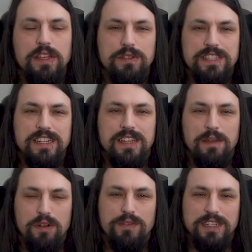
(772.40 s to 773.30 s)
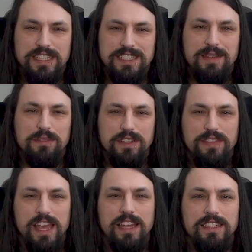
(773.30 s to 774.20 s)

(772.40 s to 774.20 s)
was a perfect example of that.